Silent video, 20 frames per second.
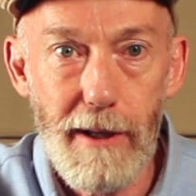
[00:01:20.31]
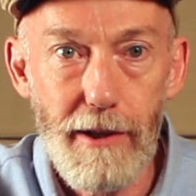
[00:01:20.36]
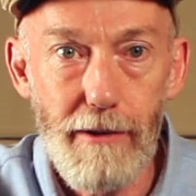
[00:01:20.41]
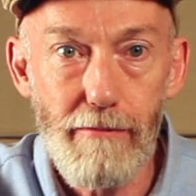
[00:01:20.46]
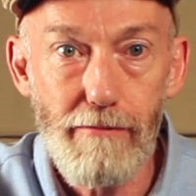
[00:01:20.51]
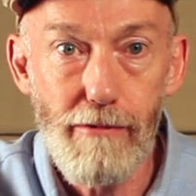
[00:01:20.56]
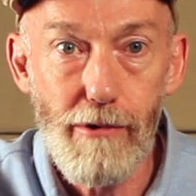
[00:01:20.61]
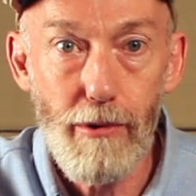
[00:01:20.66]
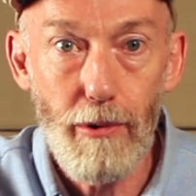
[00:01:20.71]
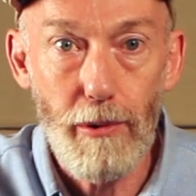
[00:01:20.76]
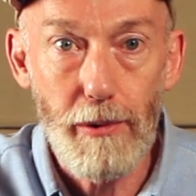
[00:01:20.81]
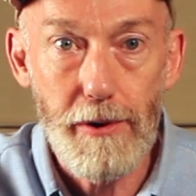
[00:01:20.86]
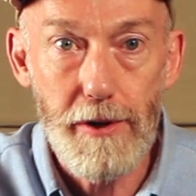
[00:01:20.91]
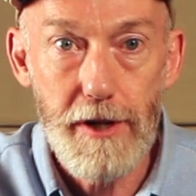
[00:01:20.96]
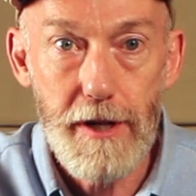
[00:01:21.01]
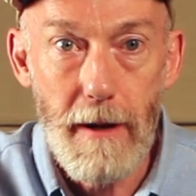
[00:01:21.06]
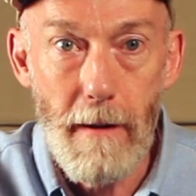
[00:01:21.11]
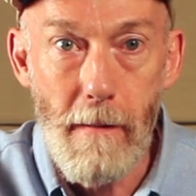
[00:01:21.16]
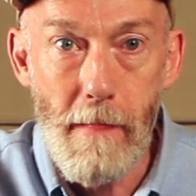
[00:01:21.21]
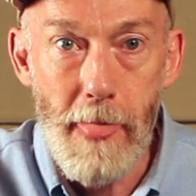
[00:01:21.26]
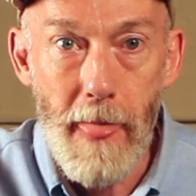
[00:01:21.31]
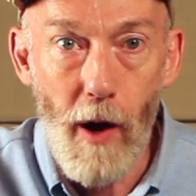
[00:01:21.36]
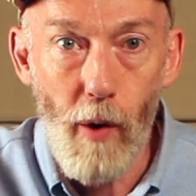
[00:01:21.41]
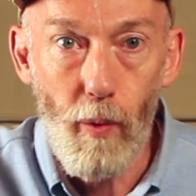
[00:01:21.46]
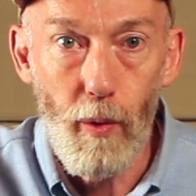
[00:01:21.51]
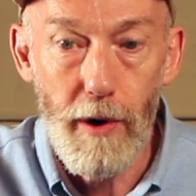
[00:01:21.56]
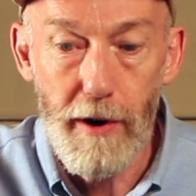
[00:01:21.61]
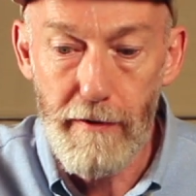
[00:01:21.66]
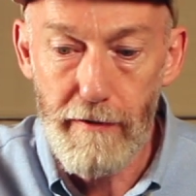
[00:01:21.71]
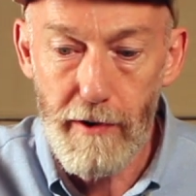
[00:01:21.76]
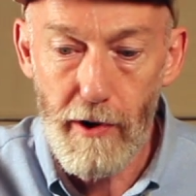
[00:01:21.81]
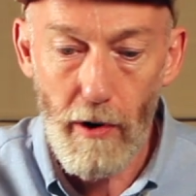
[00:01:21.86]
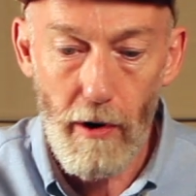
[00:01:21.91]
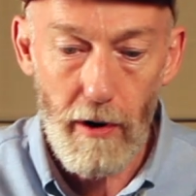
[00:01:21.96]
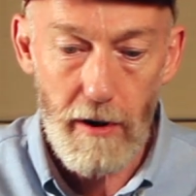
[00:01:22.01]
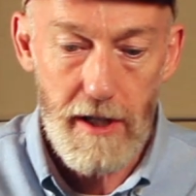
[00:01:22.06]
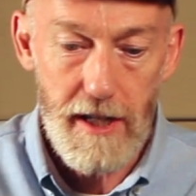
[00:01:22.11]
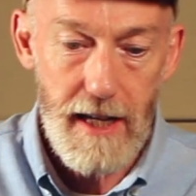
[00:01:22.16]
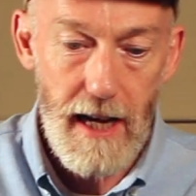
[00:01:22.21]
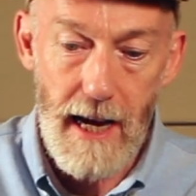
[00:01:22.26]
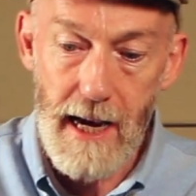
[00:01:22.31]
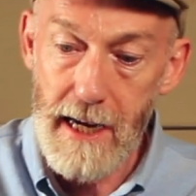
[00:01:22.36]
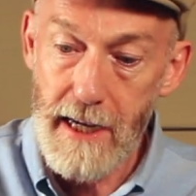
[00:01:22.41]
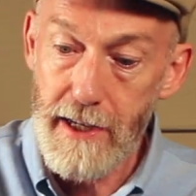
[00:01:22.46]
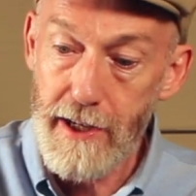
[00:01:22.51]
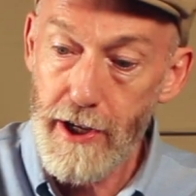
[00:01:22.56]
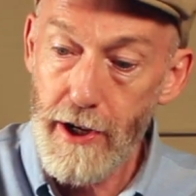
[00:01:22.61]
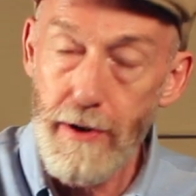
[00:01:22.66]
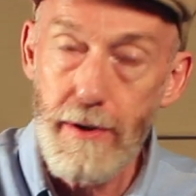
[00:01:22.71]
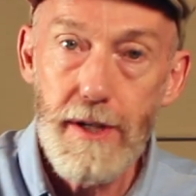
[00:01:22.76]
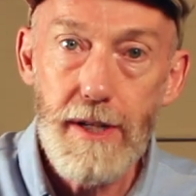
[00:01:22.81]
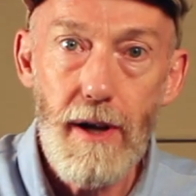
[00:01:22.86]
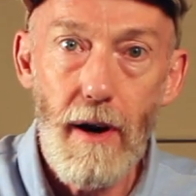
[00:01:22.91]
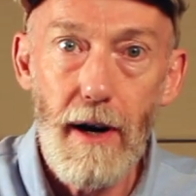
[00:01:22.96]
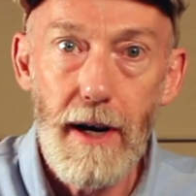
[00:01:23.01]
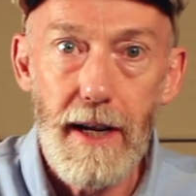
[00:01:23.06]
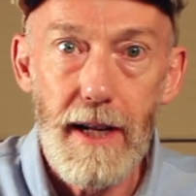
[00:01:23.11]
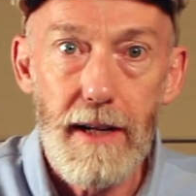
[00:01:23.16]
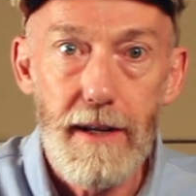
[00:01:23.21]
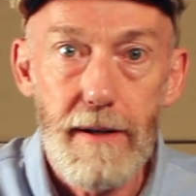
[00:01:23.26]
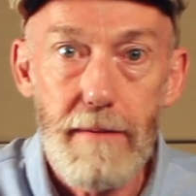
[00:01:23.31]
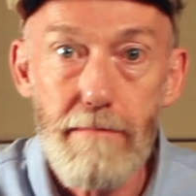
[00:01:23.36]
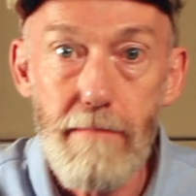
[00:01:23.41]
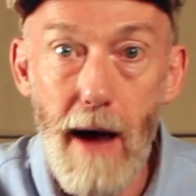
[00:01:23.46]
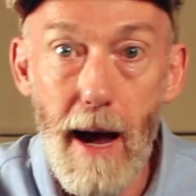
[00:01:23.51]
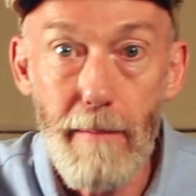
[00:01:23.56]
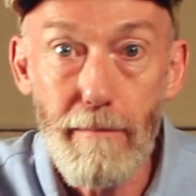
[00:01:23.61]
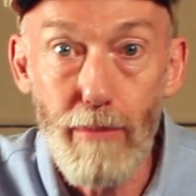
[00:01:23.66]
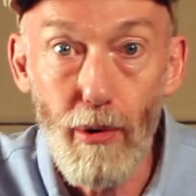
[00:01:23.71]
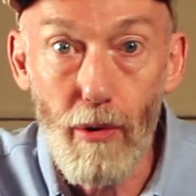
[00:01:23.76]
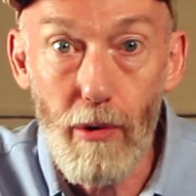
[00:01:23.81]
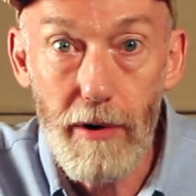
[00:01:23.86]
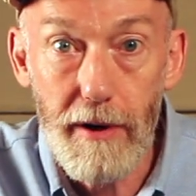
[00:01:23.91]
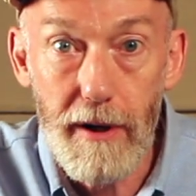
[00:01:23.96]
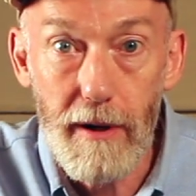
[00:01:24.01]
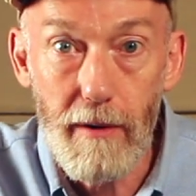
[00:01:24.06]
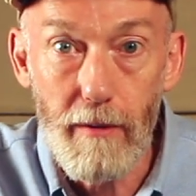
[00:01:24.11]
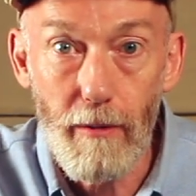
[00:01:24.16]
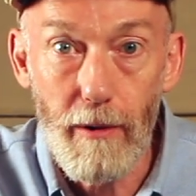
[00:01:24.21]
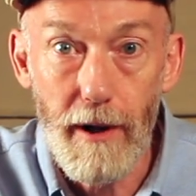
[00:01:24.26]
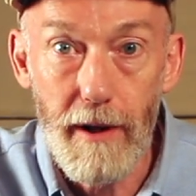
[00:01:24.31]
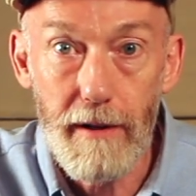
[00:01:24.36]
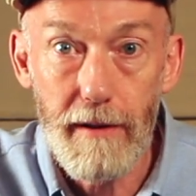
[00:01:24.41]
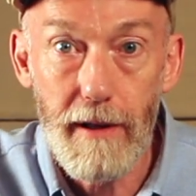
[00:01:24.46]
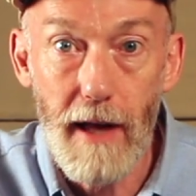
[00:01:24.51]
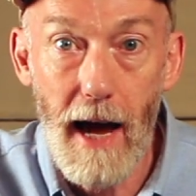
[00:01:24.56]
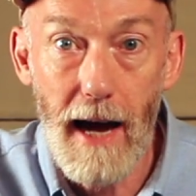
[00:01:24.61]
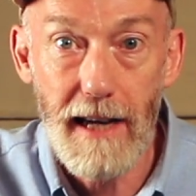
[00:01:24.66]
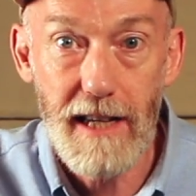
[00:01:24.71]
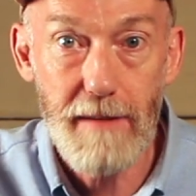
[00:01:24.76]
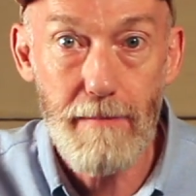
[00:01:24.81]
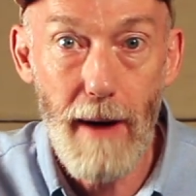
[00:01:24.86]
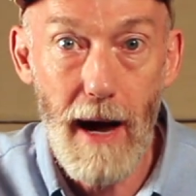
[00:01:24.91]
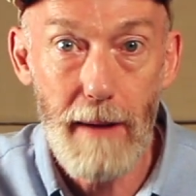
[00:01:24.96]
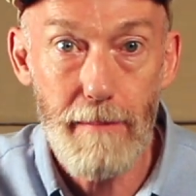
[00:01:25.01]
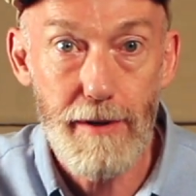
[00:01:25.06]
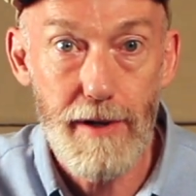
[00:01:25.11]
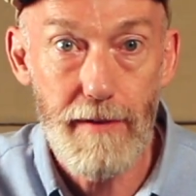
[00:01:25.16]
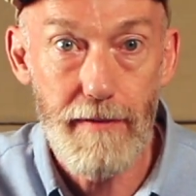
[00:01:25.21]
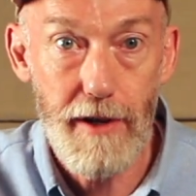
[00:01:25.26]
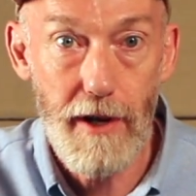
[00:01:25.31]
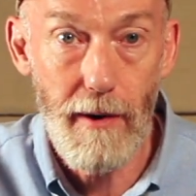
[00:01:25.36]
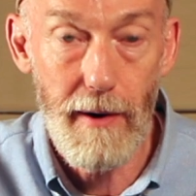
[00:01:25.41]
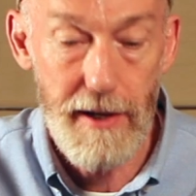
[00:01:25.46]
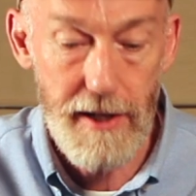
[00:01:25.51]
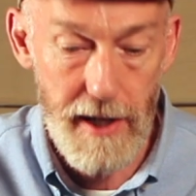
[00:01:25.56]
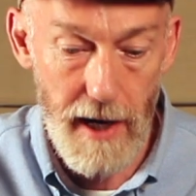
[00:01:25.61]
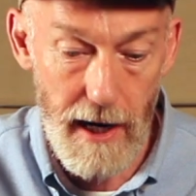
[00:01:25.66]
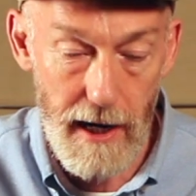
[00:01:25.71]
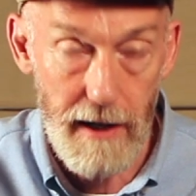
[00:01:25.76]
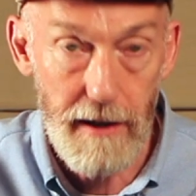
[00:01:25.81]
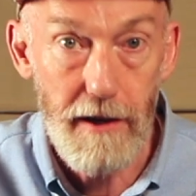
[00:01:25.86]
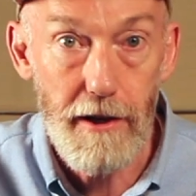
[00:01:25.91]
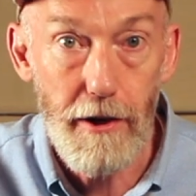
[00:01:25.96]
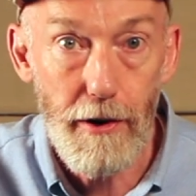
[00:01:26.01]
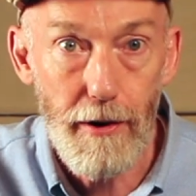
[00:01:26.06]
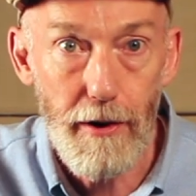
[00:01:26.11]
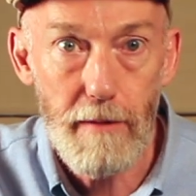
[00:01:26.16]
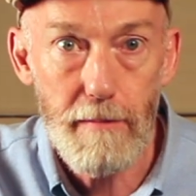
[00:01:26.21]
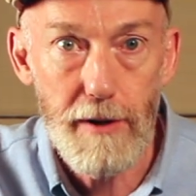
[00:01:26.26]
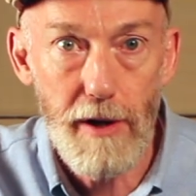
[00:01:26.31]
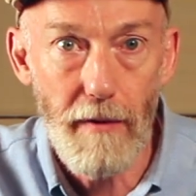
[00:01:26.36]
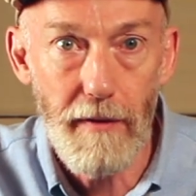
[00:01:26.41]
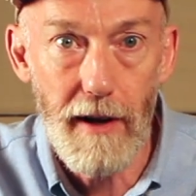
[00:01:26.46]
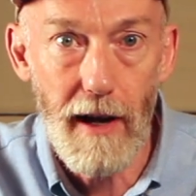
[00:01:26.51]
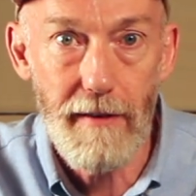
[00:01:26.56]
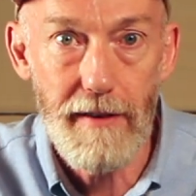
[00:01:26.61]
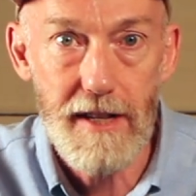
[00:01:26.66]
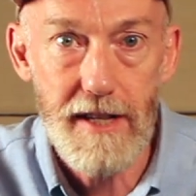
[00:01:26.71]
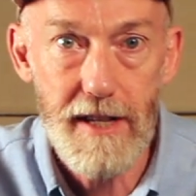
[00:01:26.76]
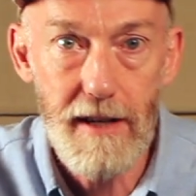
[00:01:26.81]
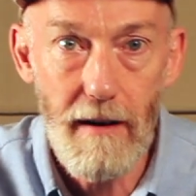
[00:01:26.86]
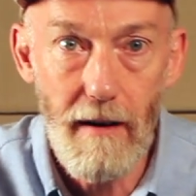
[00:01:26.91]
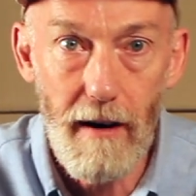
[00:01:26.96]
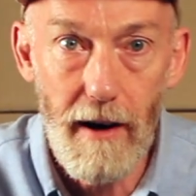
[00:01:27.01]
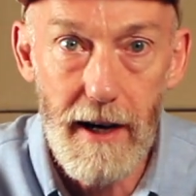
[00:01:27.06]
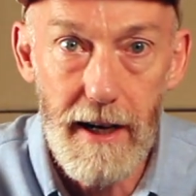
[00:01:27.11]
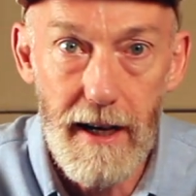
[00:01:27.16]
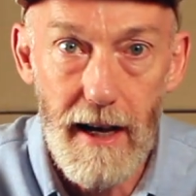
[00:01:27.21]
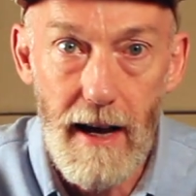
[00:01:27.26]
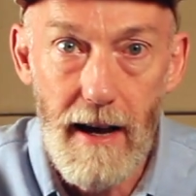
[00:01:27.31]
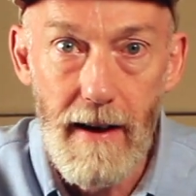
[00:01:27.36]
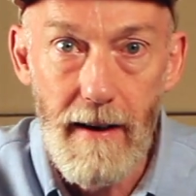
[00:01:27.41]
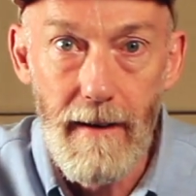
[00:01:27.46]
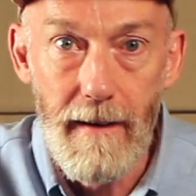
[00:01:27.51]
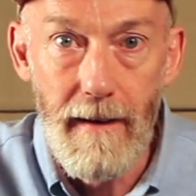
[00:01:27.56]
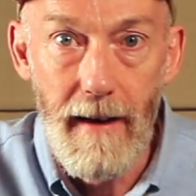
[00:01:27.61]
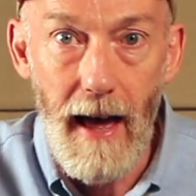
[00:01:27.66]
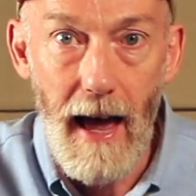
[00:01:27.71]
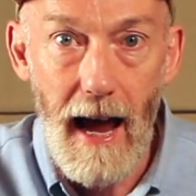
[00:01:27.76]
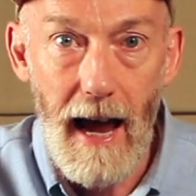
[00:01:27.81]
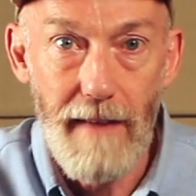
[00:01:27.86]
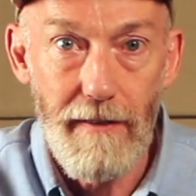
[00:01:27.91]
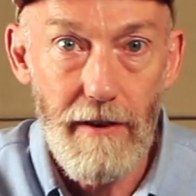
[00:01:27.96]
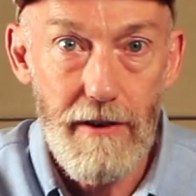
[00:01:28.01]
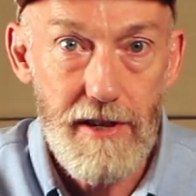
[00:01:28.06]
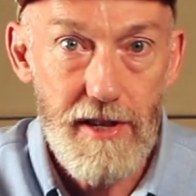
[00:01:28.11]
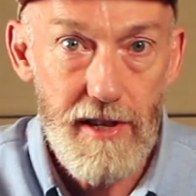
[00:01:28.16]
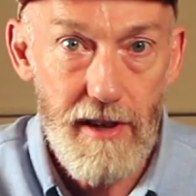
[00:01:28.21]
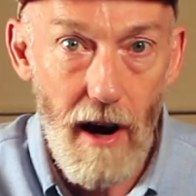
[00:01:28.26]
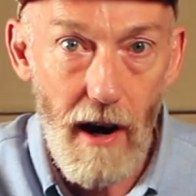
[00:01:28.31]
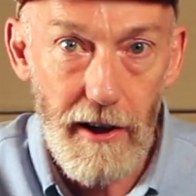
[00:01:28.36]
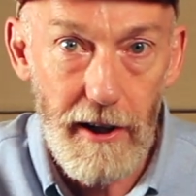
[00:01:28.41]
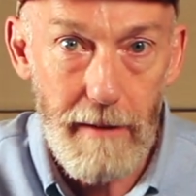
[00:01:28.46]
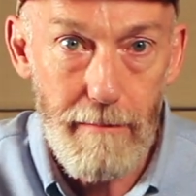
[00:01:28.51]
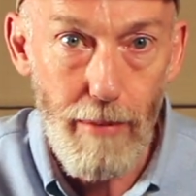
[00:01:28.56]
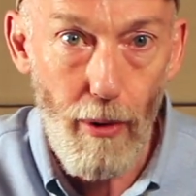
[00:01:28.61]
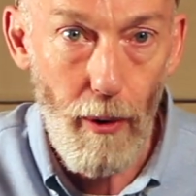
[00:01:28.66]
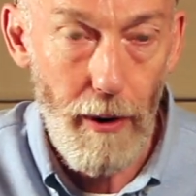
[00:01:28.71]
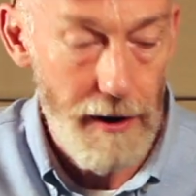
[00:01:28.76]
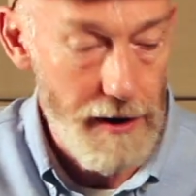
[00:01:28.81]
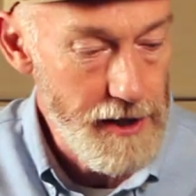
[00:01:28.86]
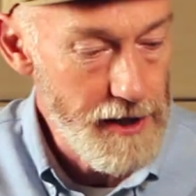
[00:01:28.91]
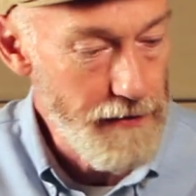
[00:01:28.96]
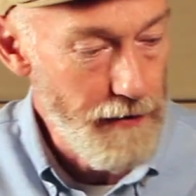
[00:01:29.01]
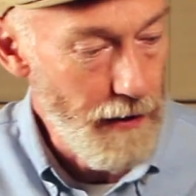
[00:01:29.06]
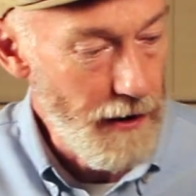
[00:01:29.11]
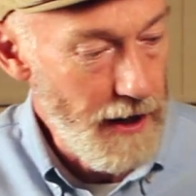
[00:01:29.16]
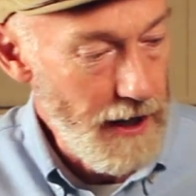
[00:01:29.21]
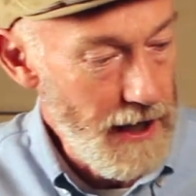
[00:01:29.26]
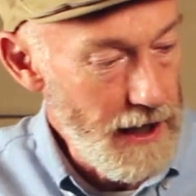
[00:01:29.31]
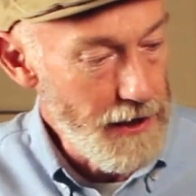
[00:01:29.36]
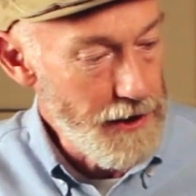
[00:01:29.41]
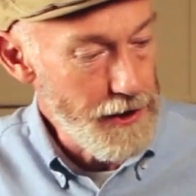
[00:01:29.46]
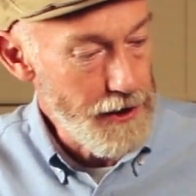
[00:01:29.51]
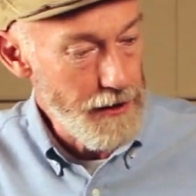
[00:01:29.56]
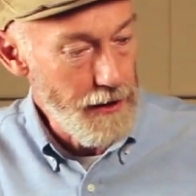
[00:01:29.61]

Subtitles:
the rules. We've got a 2-sided map board with hex maps of the USA and Europe's on the other side, and there are starting points for each